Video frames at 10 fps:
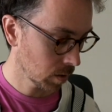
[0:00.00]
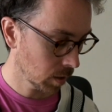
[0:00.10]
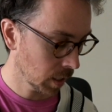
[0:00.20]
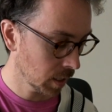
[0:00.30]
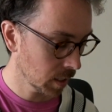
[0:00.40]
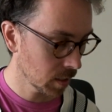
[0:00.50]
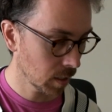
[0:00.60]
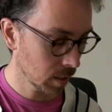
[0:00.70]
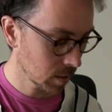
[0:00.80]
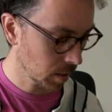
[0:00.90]
And
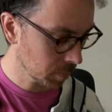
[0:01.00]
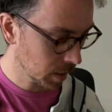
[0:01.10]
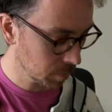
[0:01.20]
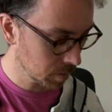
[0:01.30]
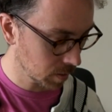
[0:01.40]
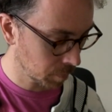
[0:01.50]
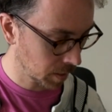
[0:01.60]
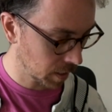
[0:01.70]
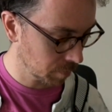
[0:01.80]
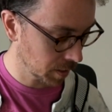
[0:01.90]
then sometimes I'm
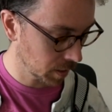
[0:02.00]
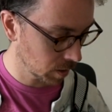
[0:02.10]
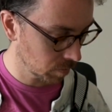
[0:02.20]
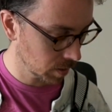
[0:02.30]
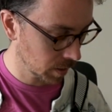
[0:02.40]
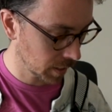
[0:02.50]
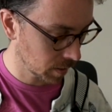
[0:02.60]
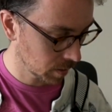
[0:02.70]
kind of thinking of it like,